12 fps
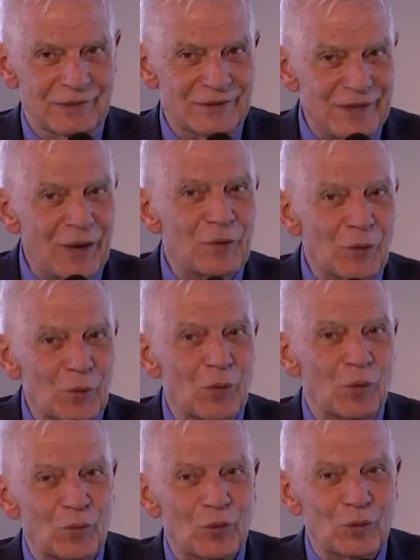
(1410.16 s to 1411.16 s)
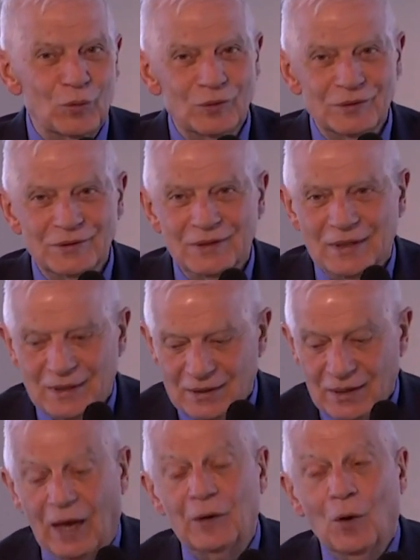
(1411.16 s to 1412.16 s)
the Second World War,
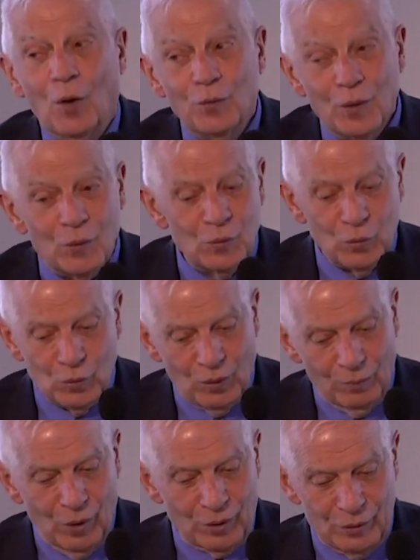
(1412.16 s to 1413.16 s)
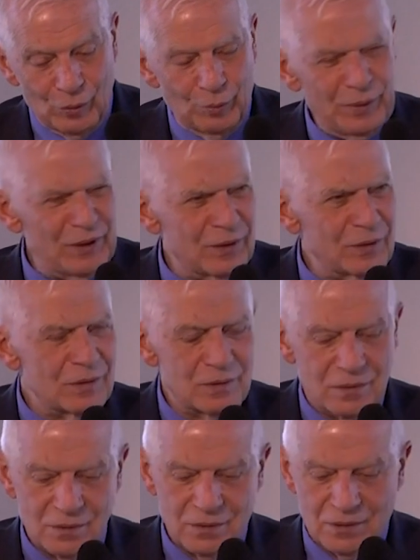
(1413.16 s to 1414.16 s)
another war among
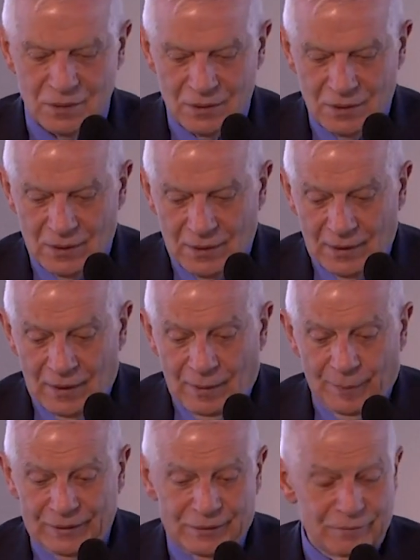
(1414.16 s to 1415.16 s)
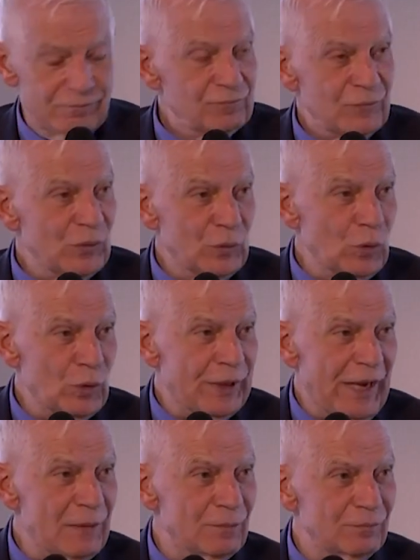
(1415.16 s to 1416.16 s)
Europeans. But war
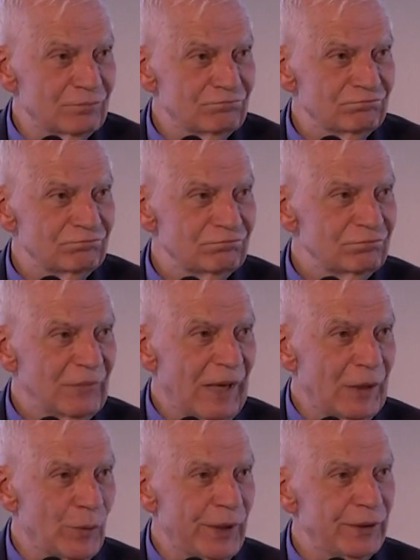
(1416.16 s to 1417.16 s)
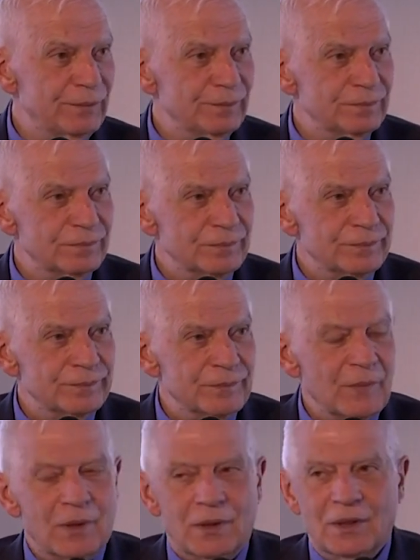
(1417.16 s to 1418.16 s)
came anyway.
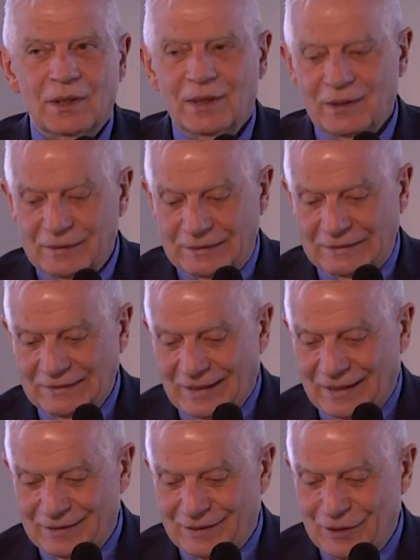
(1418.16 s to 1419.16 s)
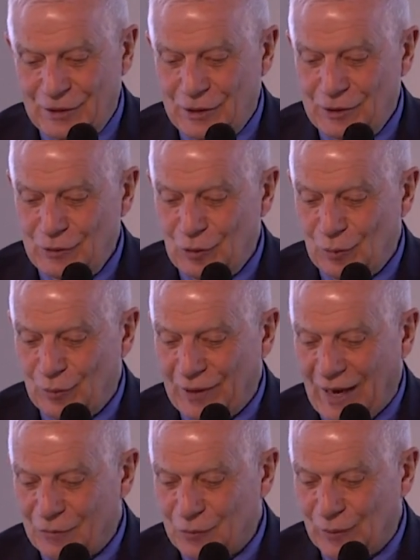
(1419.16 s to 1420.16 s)
Uh, and here in Europe we
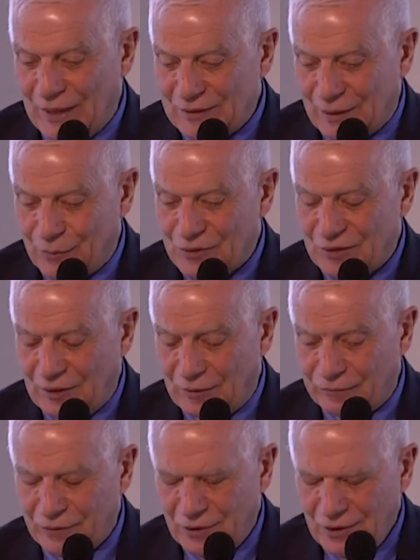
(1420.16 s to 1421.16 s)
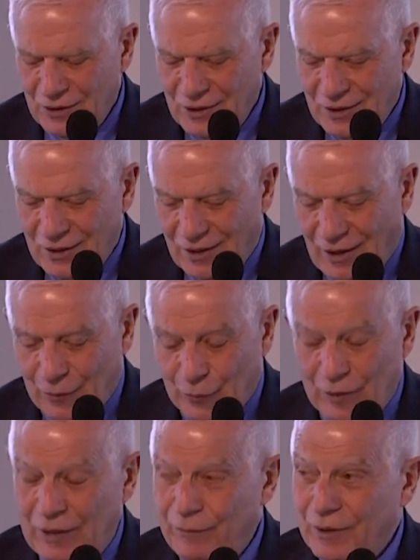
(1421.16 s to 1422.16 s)
have to ask ourselves, are
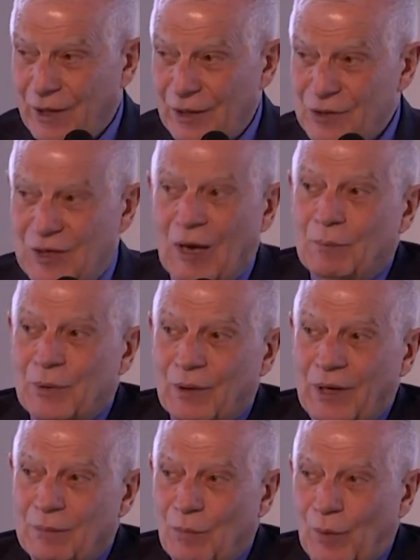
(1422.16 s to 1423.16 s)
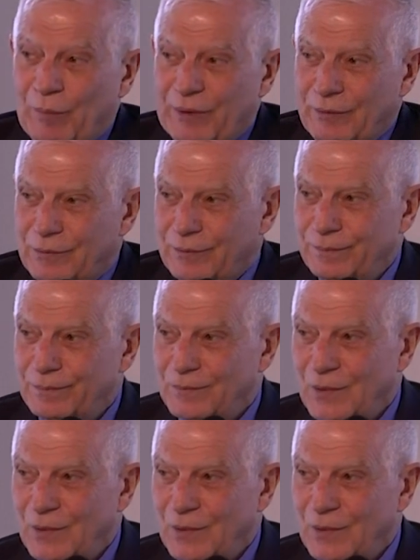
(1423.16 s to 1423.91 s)
we living a Chamberlain moment,